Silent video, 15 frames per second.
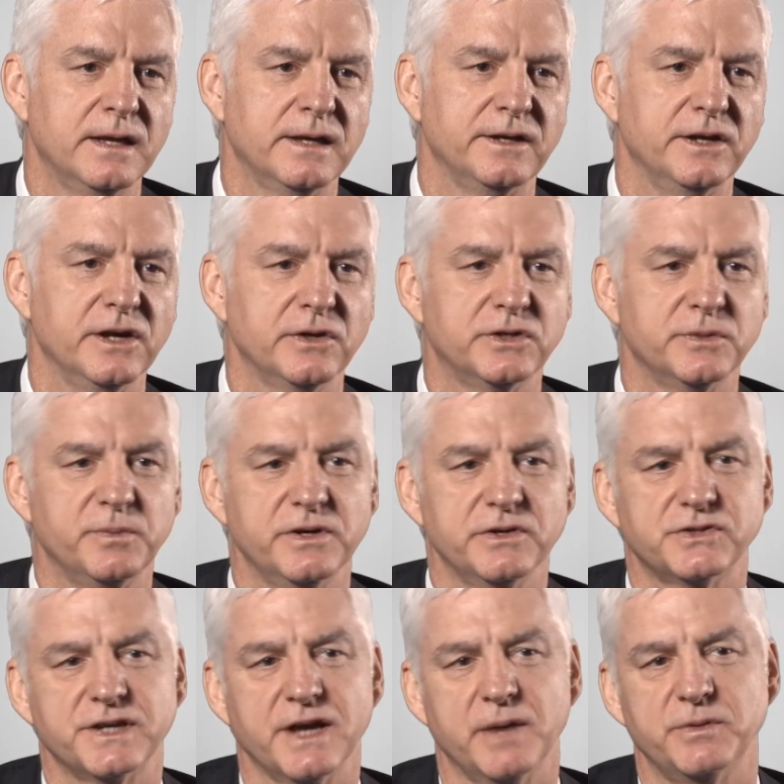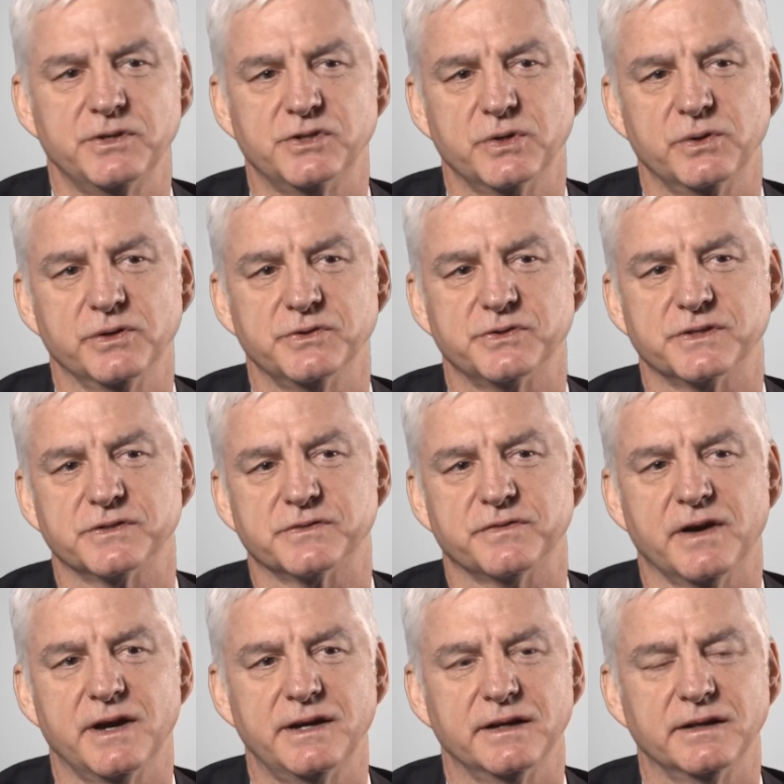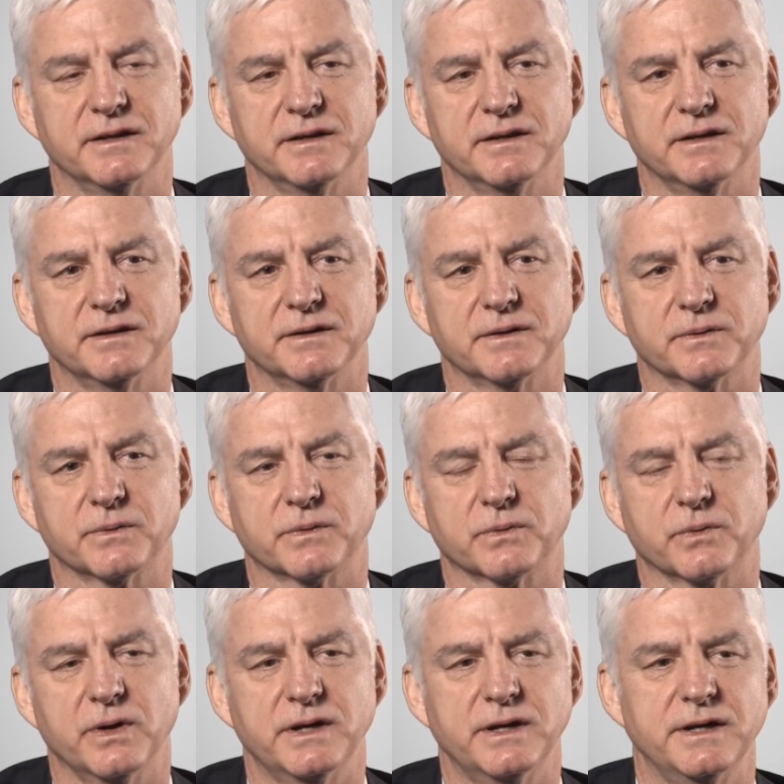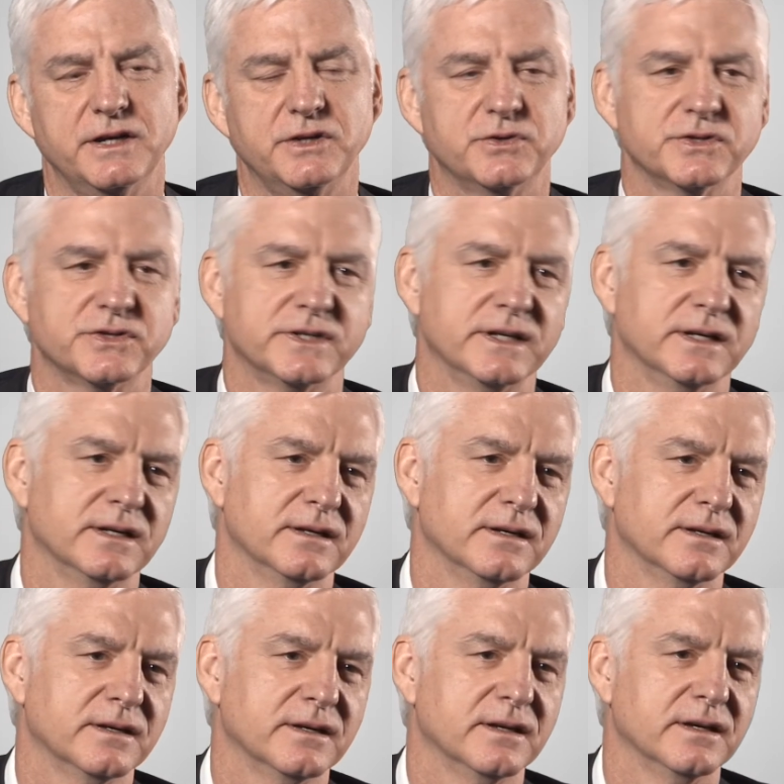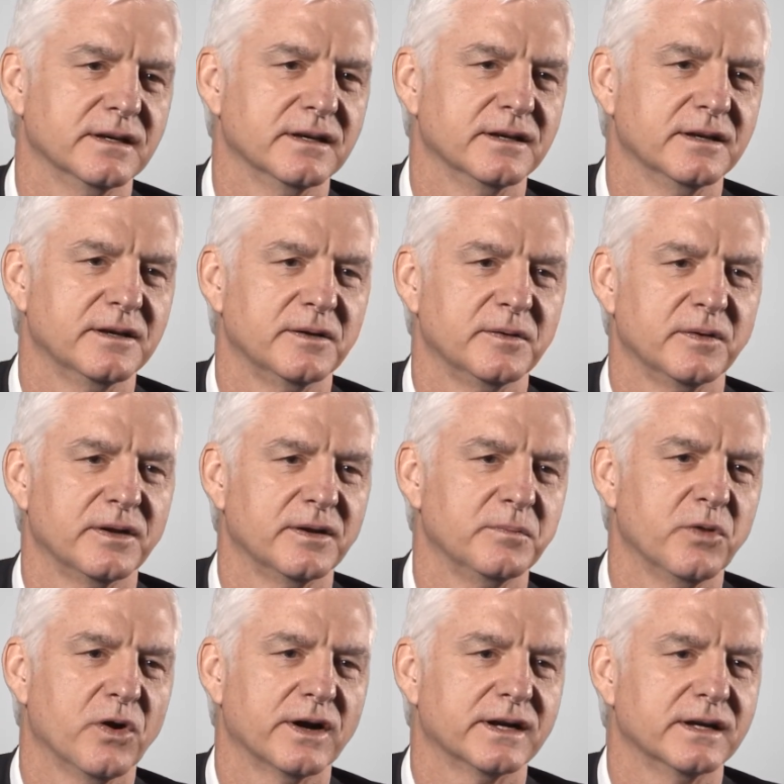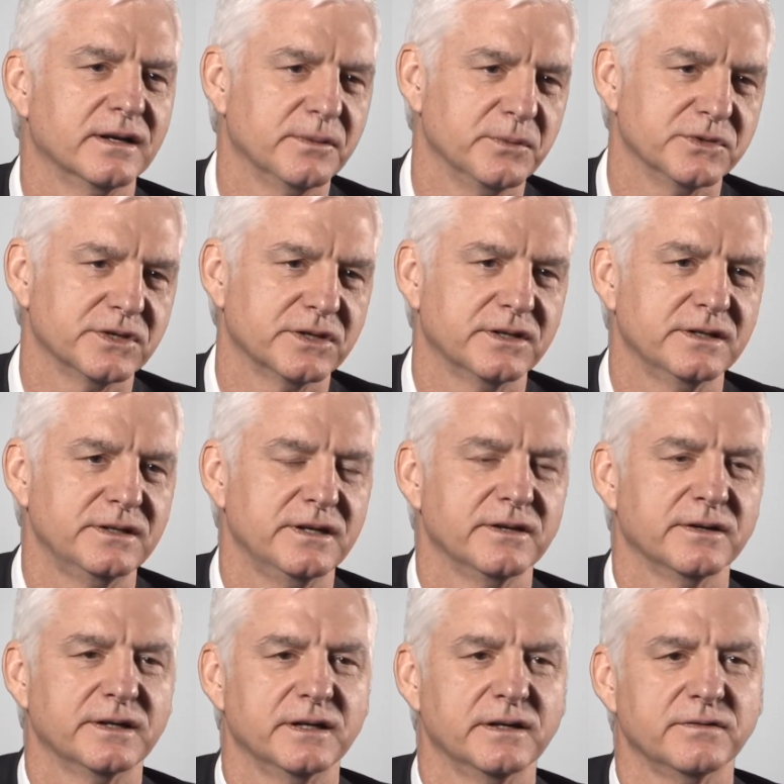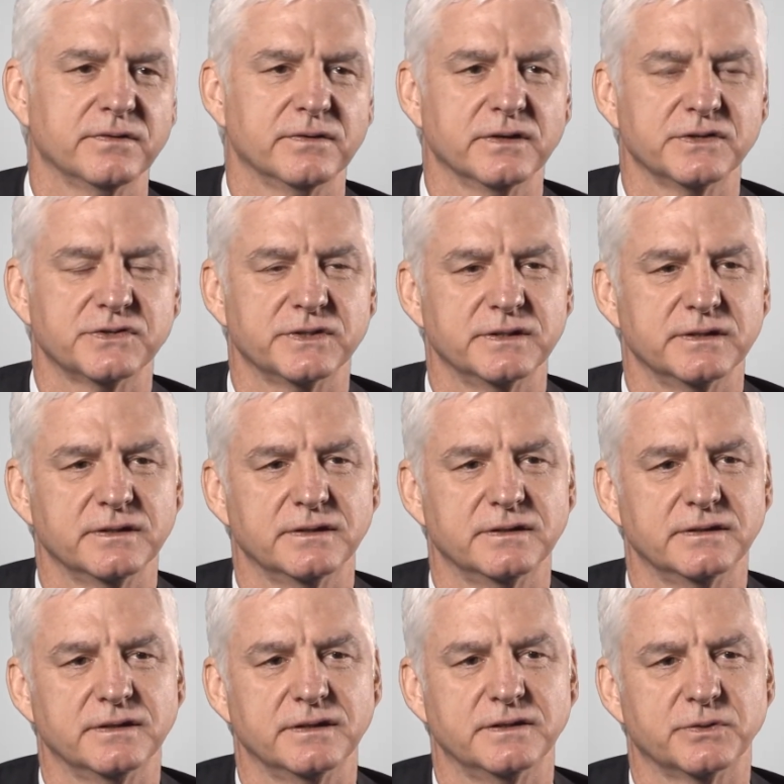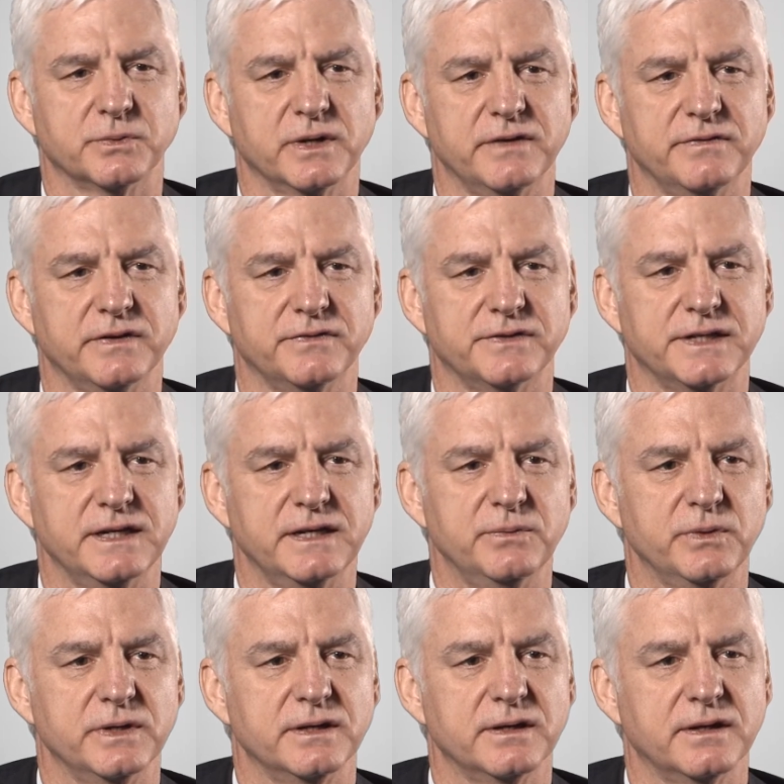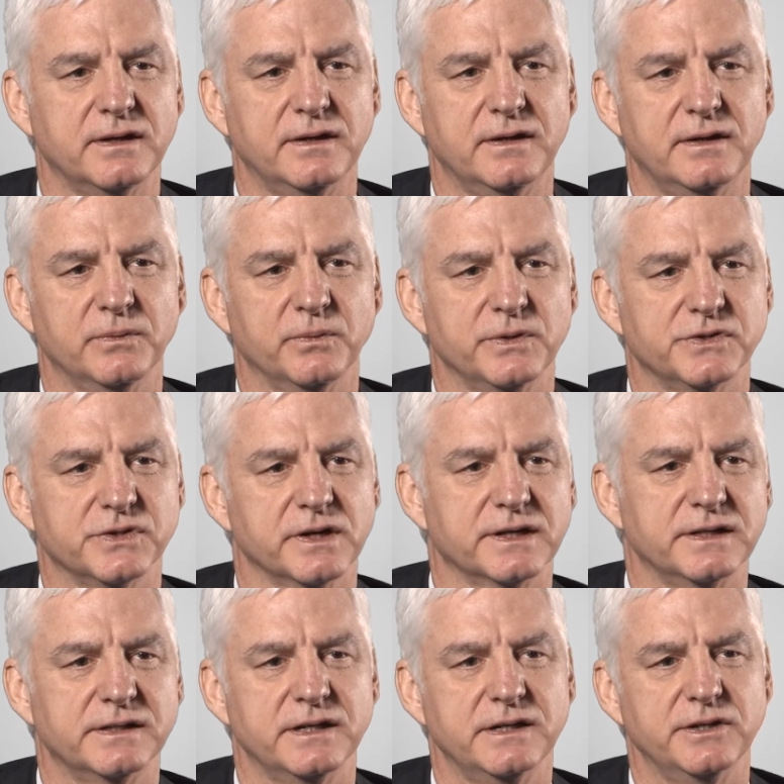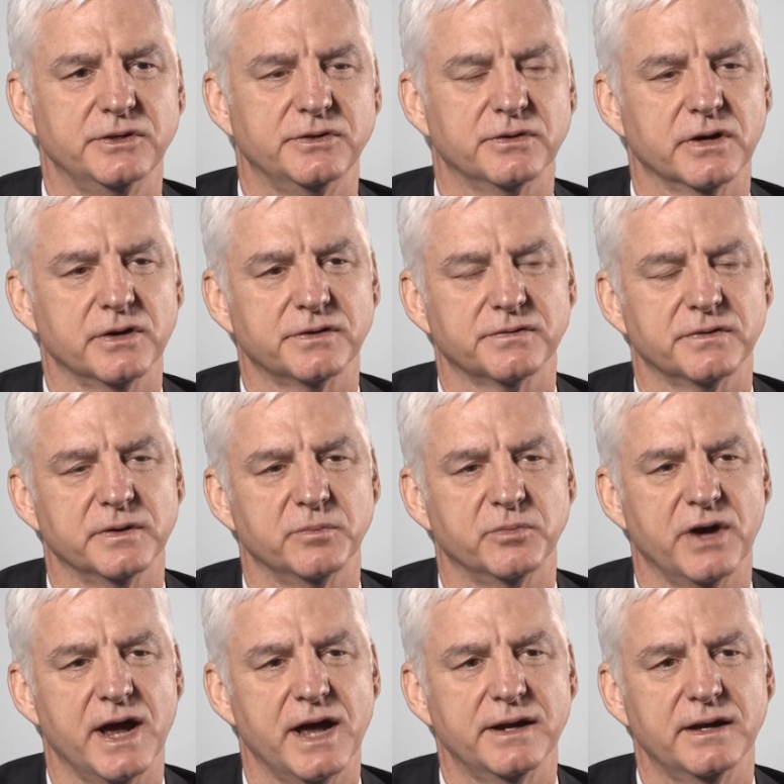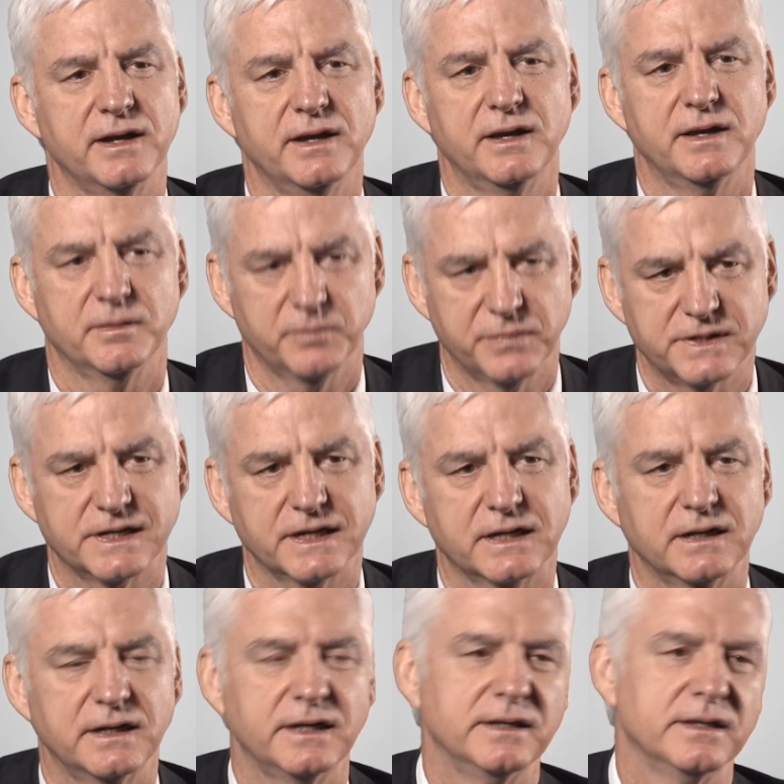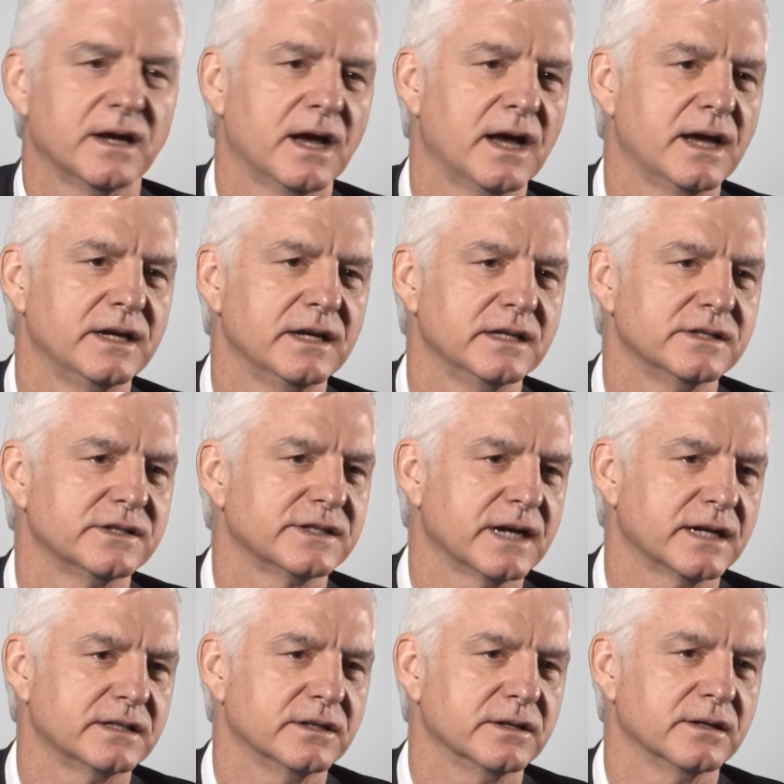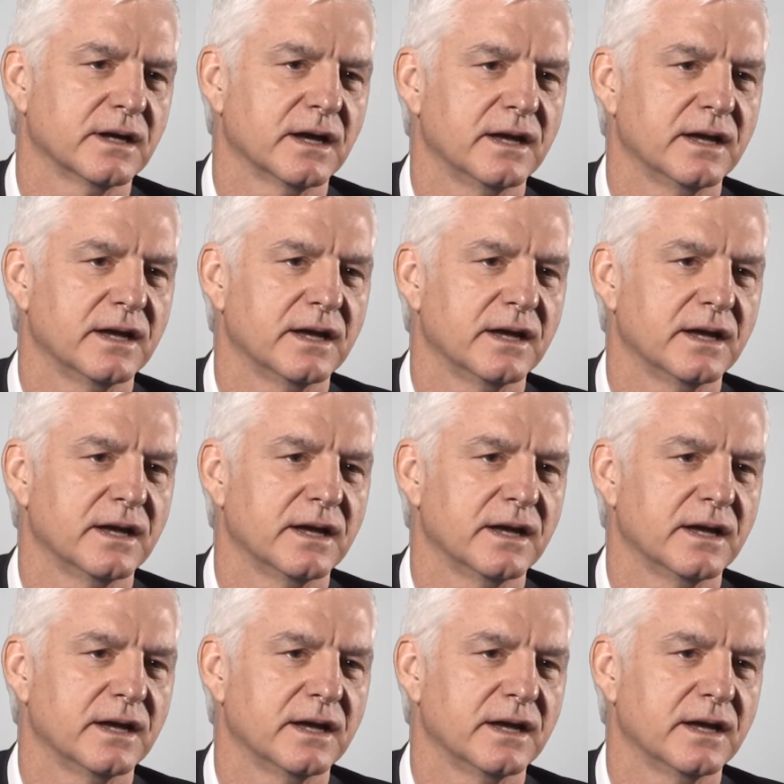De Beers Diamond Jewelers is finding quite an interesting market. It was a good year again for us in 2015. We saw continued growth for the brand, particularly in the high-end sector.